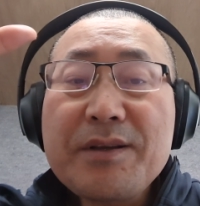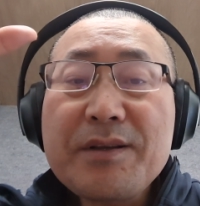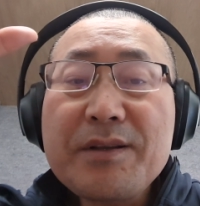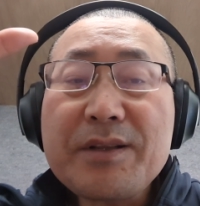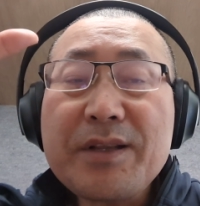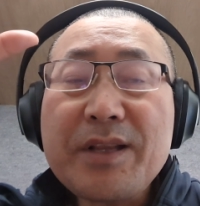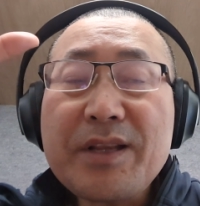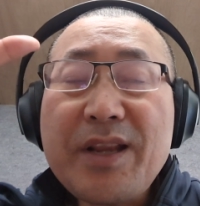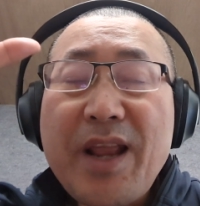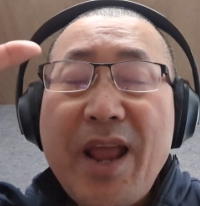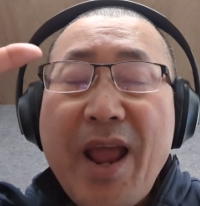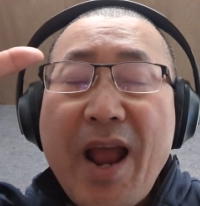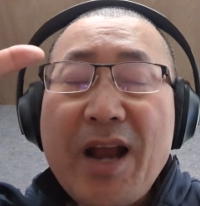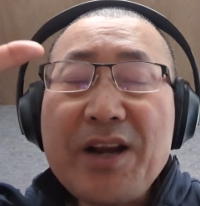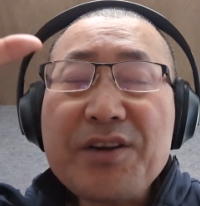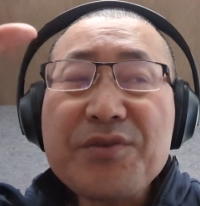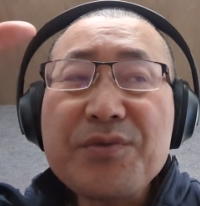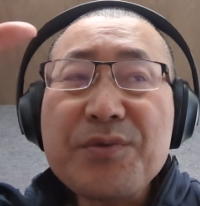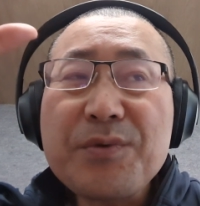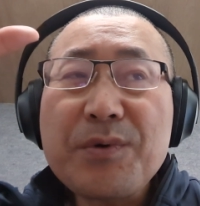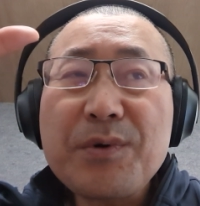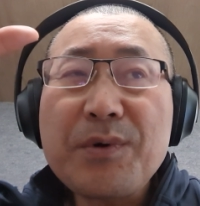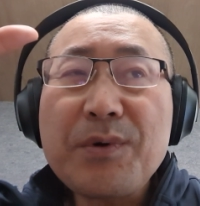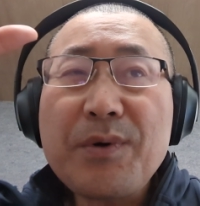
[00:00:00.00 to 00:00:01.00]
the
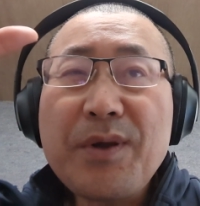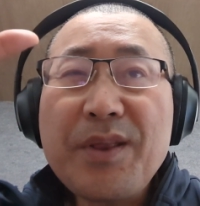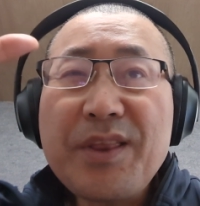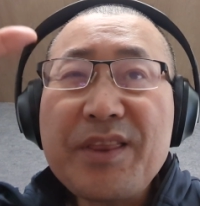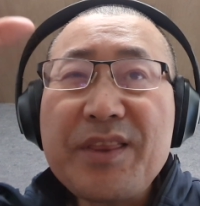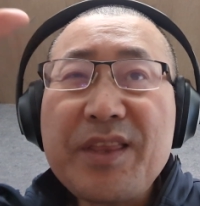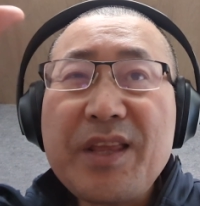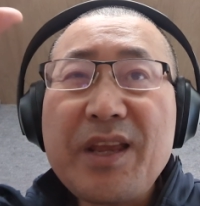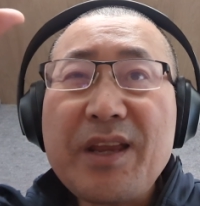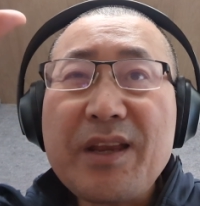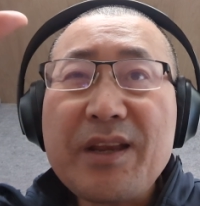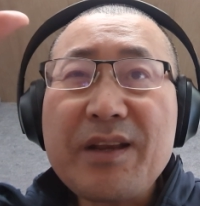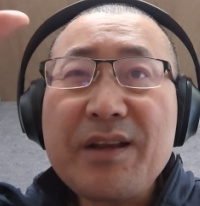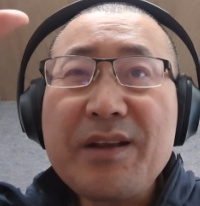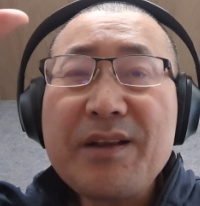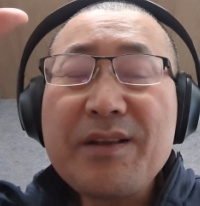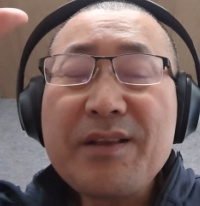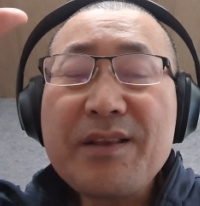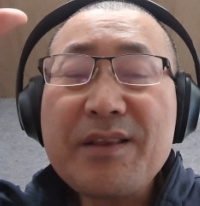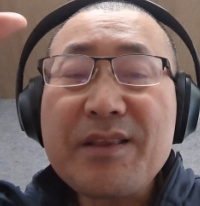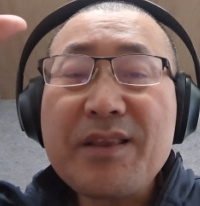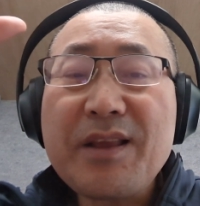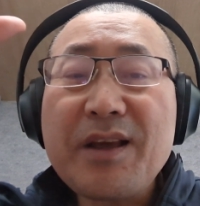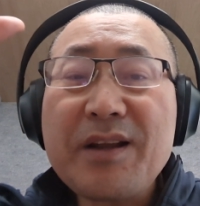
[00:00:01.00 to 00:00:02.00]
actual thing
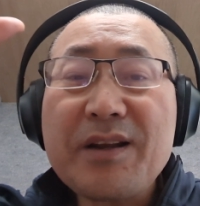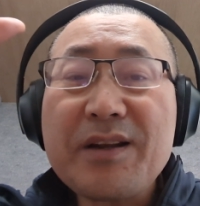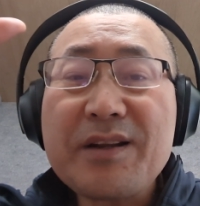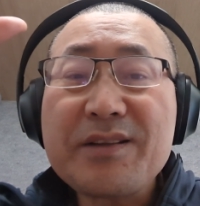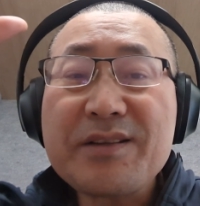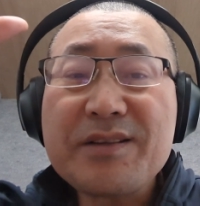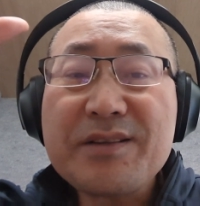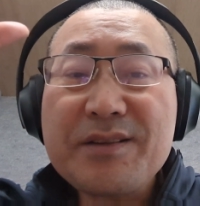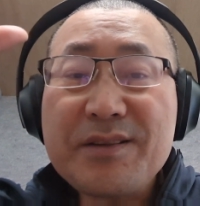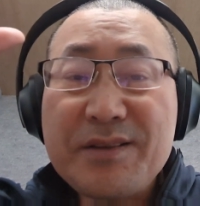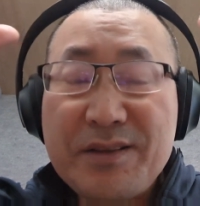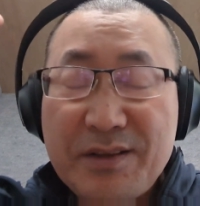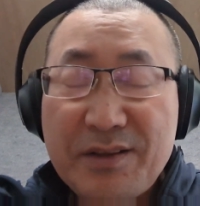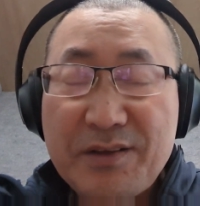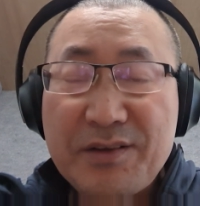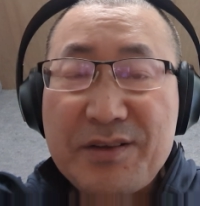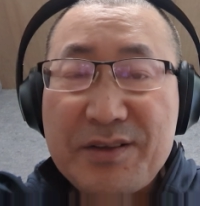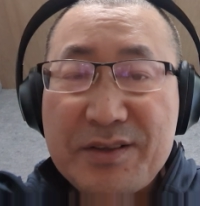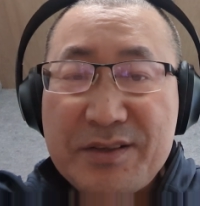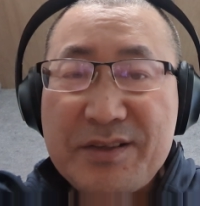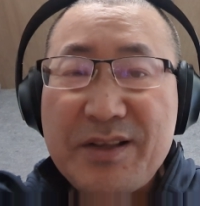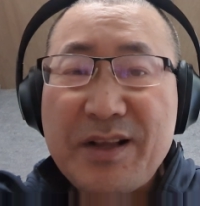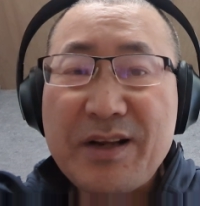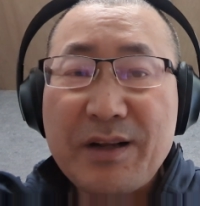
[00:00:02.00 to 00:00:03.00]
that is the
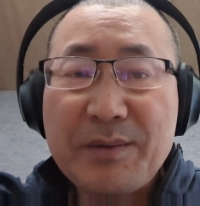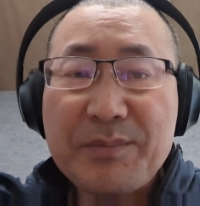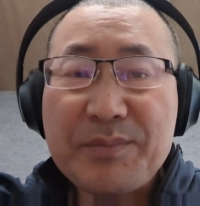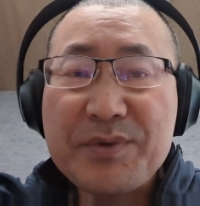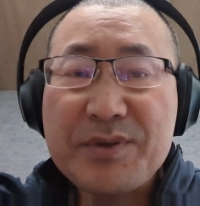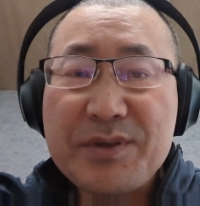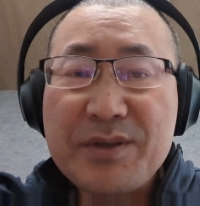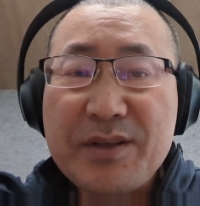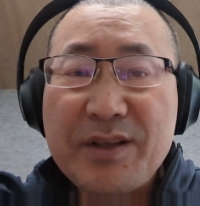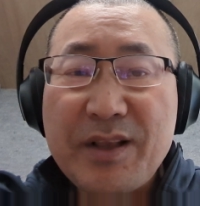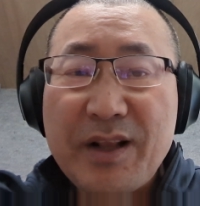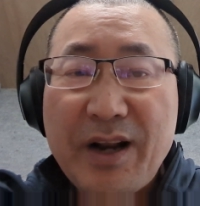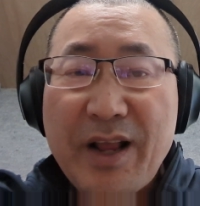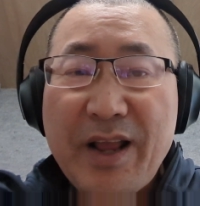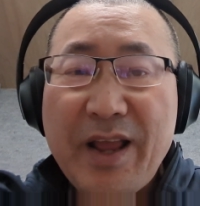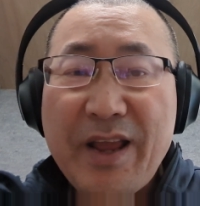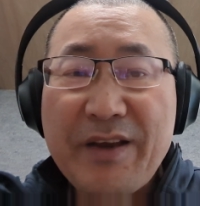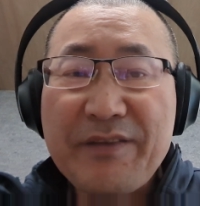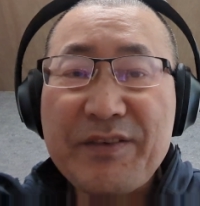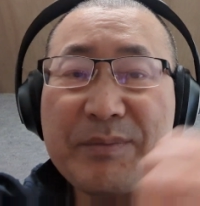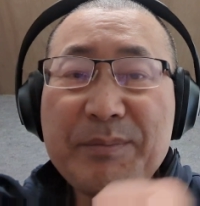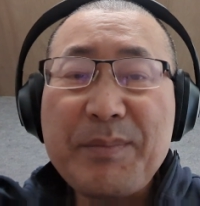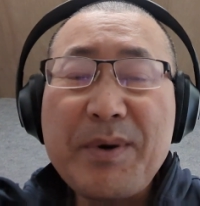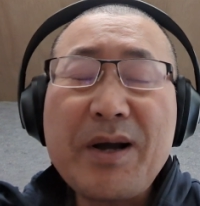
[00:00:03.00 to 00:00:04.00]
setups that I
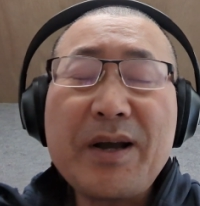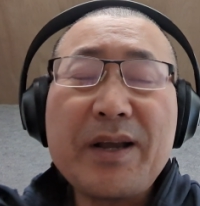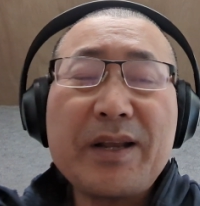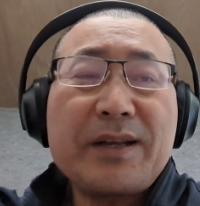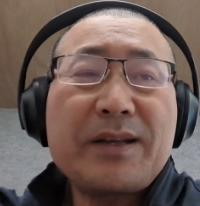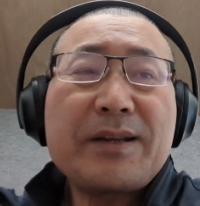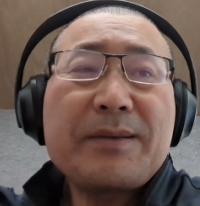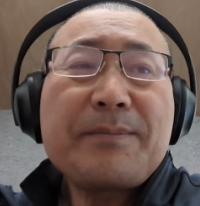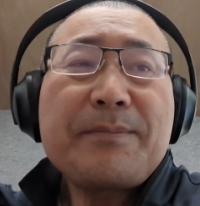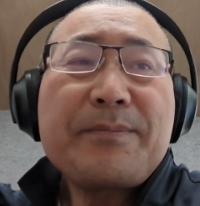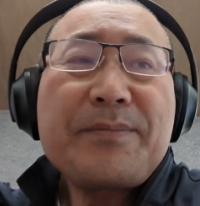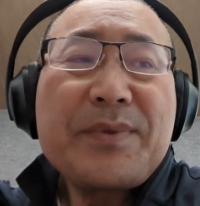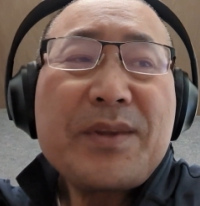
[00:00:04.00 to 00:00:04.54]
have in mind.